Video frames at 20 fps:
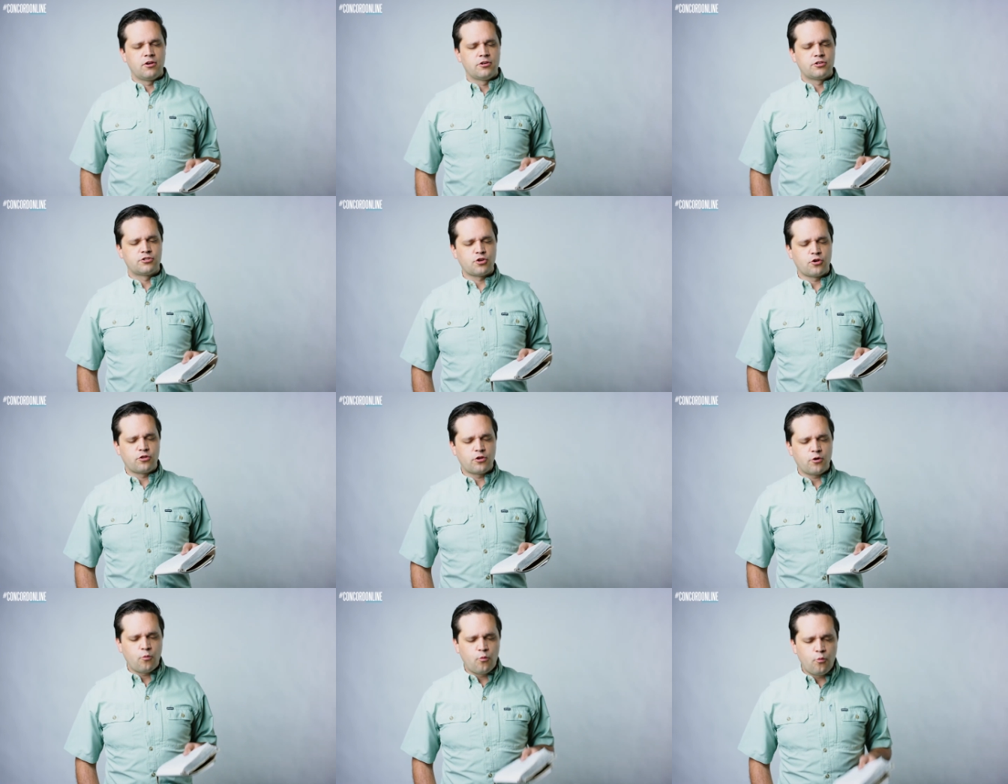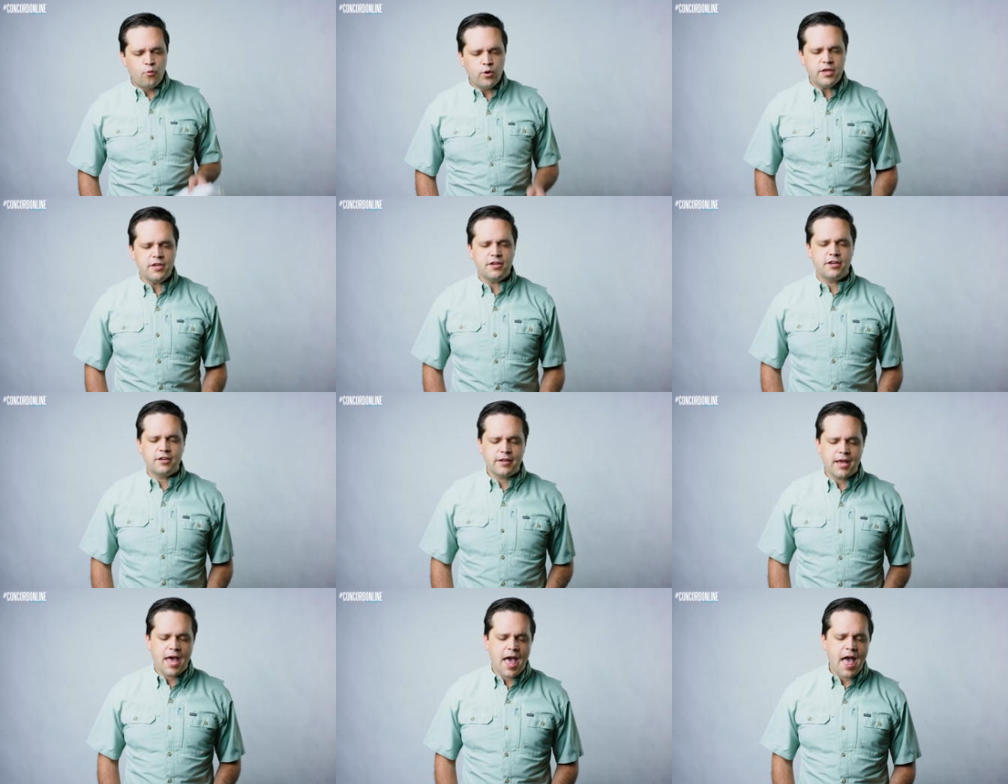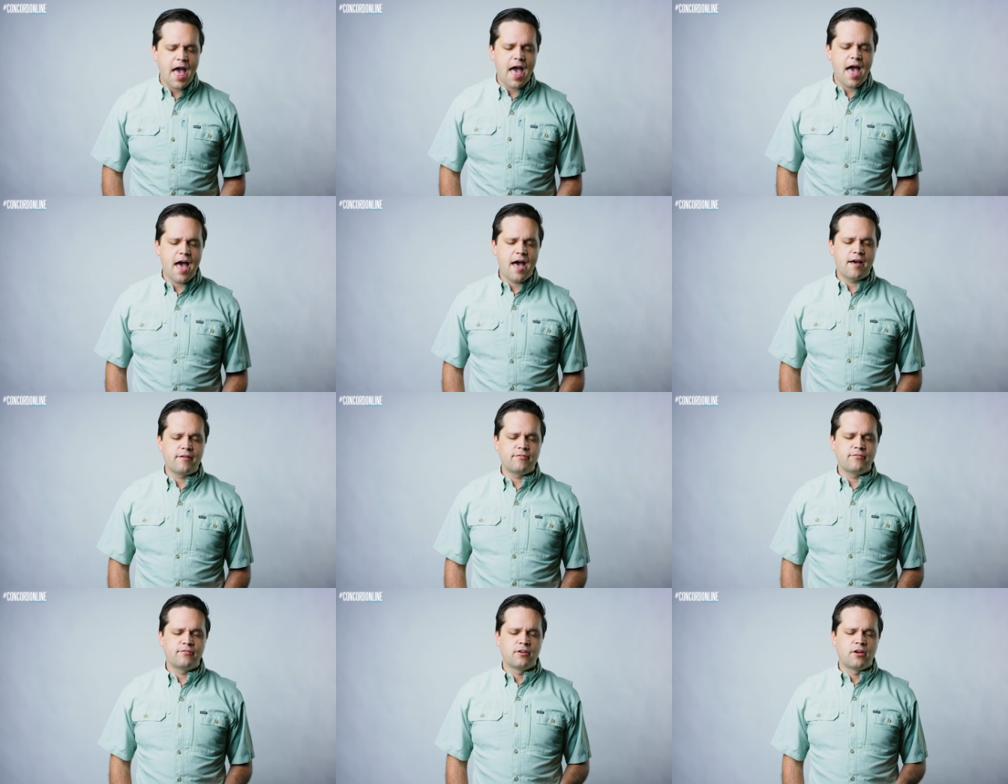so that we could
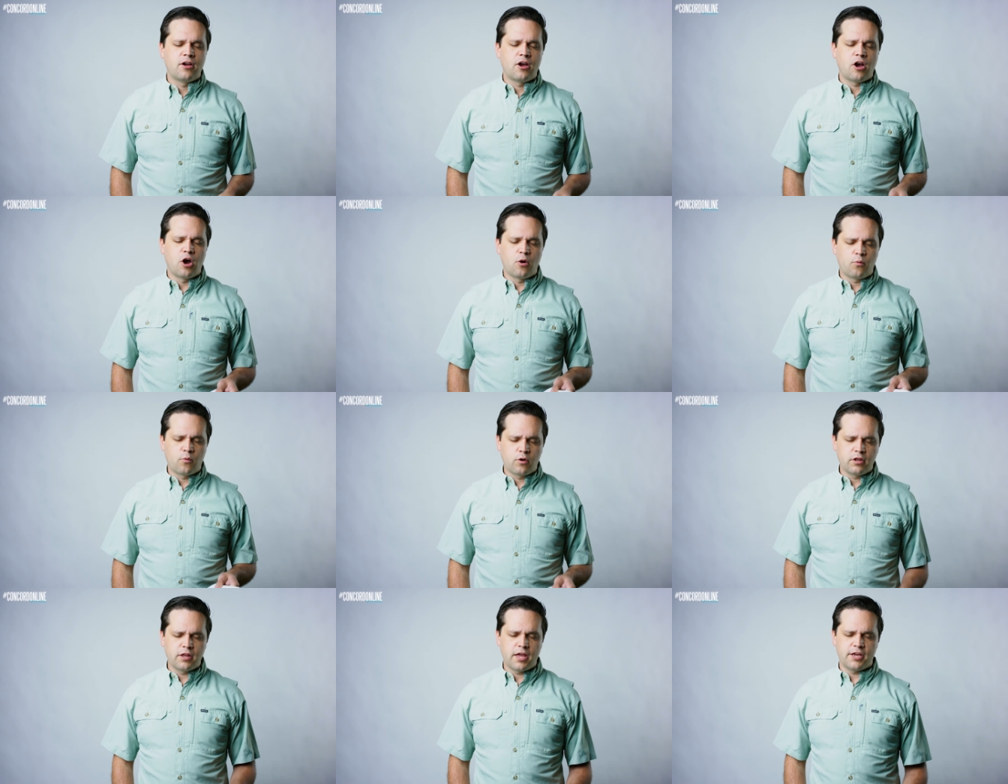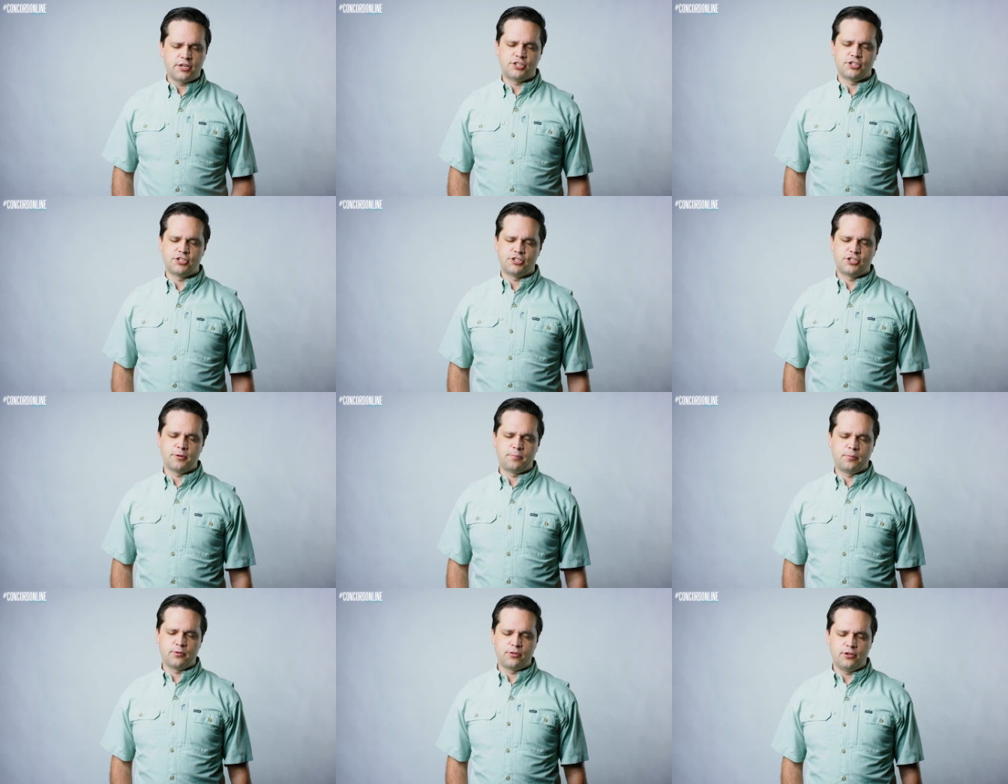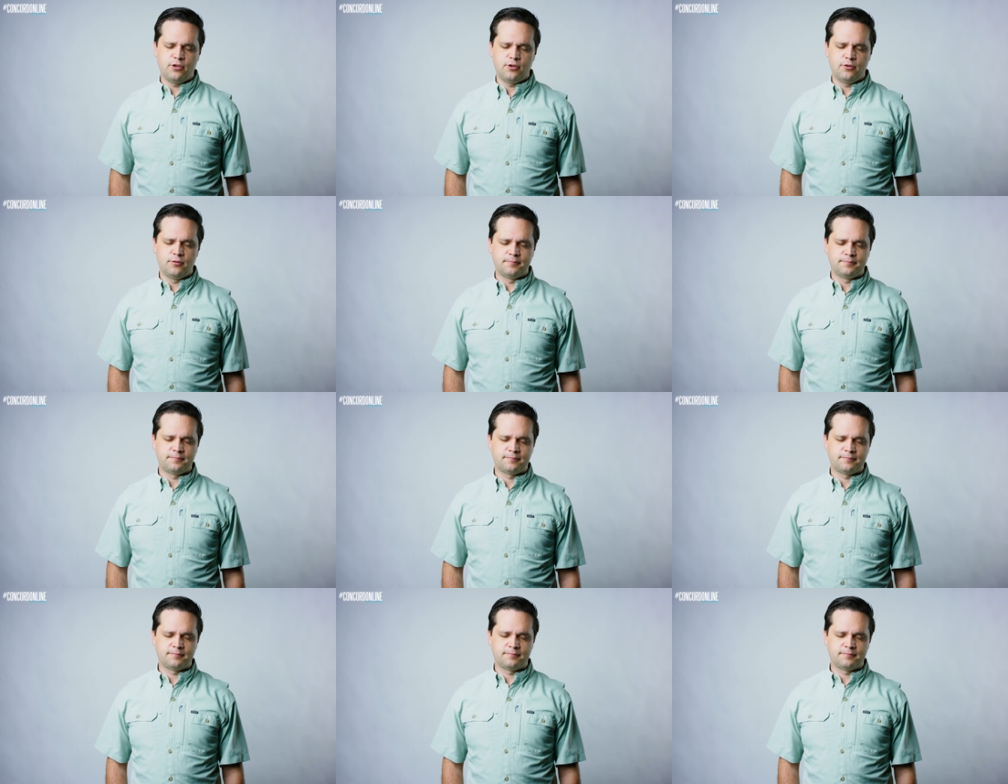have a relationship with you.